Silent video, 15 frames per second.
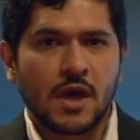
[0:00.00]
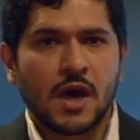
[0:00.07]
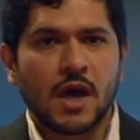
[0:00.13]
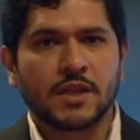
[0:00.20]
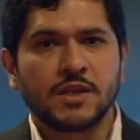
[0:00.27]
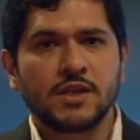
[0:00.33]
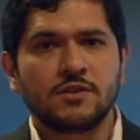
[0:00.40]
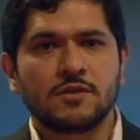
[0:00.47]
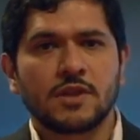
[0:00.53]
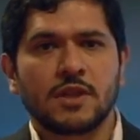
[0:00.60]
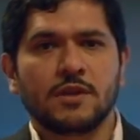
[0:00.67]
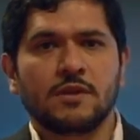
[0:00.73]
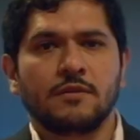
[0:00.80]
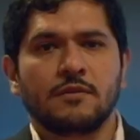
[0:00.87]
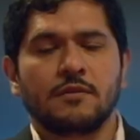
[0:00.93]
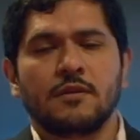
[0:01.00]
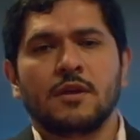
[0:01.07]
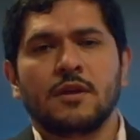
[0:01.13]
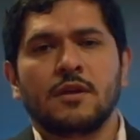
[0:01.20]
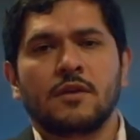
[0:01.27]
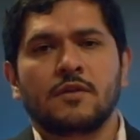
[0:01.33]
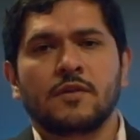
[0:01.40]
Additionally,
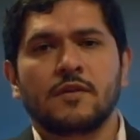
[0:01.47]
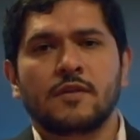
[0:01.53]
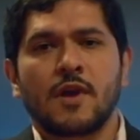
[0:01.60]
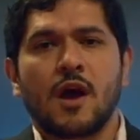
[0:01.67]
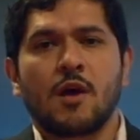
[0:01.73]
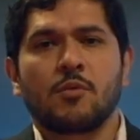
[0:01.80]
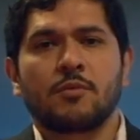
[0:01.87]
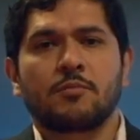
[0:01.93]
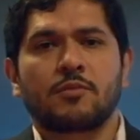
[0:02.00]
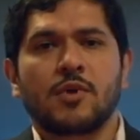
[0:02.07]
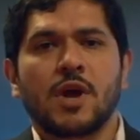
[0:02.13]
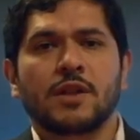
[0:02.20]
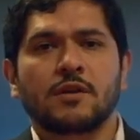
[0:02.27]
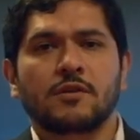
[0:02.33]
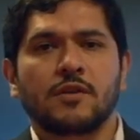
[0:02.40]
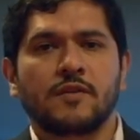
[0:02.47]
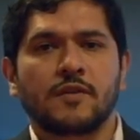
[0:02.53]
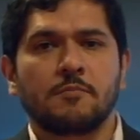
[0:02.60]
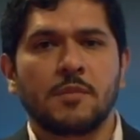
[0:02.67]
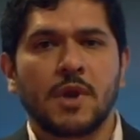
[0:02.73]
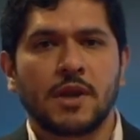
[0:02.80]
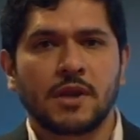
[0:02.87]
since our product
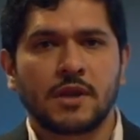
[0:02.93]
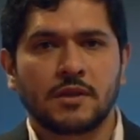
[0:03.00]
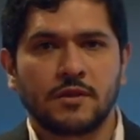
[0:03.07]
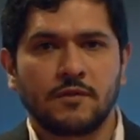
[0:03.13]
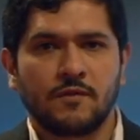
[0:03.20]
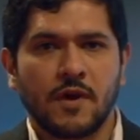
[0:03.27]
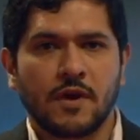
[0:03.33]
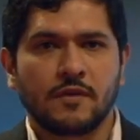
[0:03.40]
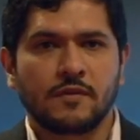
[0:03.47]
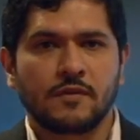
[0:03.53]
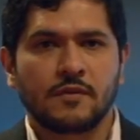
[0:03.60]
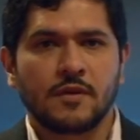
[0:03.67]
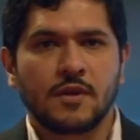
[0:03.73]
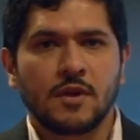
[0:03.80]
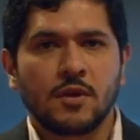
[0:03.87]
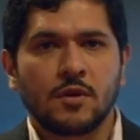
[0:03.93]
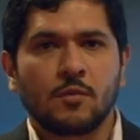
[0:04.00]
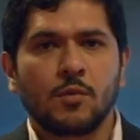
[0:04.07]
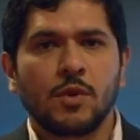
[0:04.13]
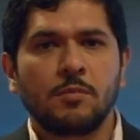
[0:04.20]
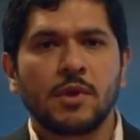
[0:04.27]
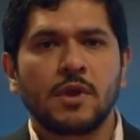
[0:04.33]
is a medical device,
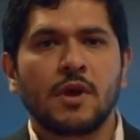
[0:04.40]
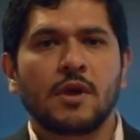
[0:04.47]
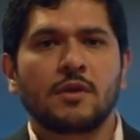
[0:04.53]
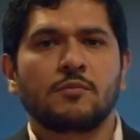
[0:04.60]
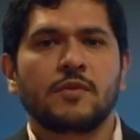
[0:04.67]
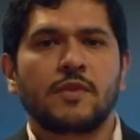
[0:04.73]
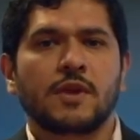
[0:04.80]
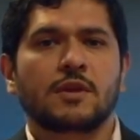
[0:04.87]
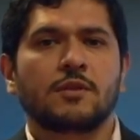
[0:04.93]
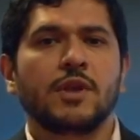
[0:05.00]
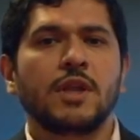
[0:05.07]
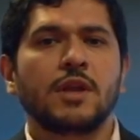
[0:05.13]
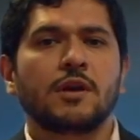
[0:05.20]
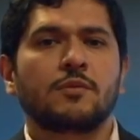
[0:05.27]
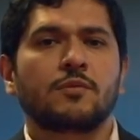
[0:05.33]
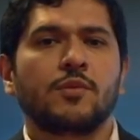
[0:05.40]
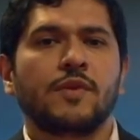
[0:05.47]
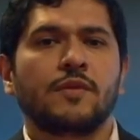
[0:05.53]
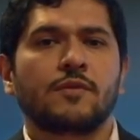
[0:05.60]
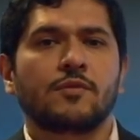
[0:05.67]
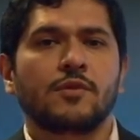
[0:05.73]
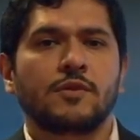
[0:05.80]
we began with the clinical
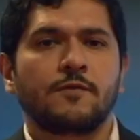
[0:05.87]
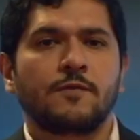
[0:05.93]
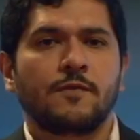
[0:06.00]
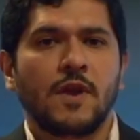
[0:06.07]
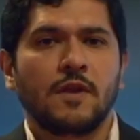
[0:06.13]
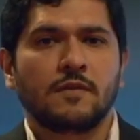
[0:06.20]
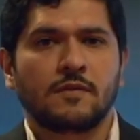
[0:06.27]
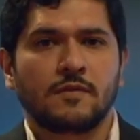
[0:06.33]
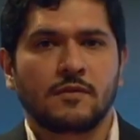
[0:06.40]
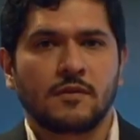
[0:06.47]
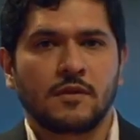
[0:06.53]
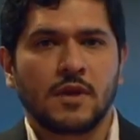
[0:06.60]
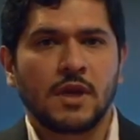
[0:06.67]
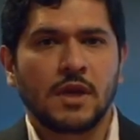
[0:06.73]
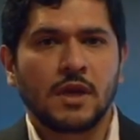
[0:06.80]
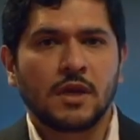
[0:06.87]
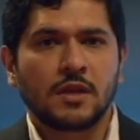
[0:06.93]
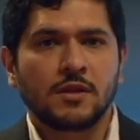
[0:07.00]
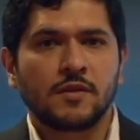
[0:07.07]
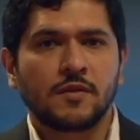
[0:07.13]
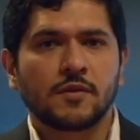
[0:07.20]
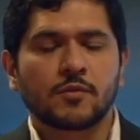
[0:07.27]
research phase.
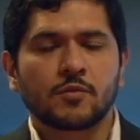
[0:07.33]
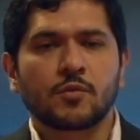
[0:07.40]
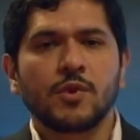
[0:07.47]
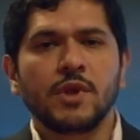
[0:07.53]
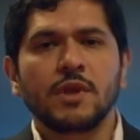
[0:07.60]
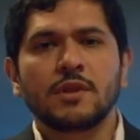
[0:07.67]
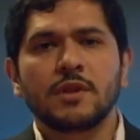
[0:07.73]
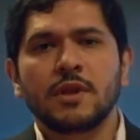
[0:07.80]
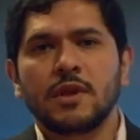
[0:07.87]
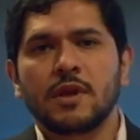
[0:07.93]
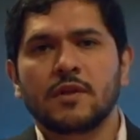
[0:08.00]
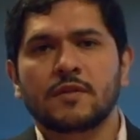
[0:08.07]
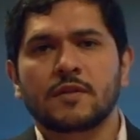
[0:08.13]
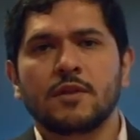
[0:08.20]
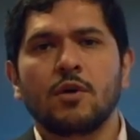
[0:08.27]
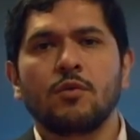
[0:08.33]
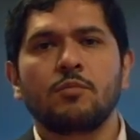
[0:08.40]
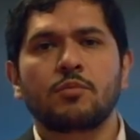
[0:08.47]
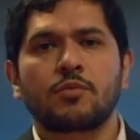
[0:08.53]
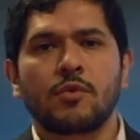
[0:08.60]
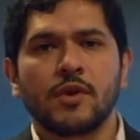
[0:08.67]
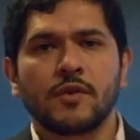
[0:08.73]
This is really a slow
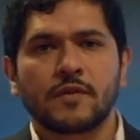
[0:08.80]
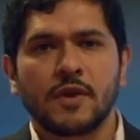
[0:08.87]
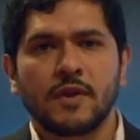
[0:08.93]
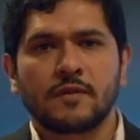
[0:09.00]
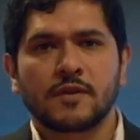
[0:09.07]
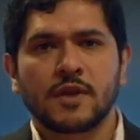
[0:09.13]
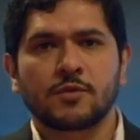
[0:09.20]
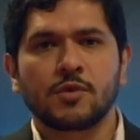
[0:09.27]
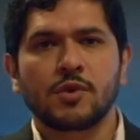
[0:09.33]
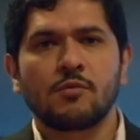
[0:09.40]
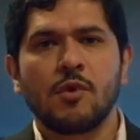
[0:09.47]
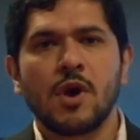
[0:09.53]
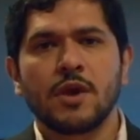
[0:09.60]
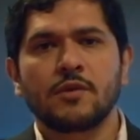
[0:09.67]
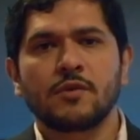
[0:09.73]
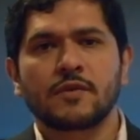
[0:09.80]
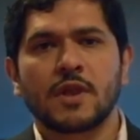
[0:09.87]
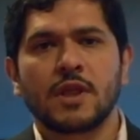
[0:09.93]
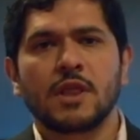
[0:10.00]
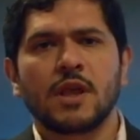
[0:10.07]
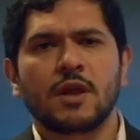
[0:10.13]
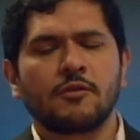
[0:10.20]
process that requires
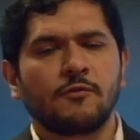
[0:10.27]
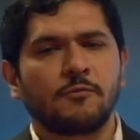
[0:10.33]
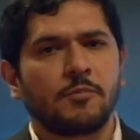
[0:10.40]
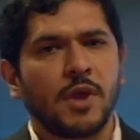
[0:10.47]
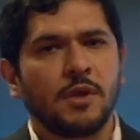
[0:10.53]
a lot of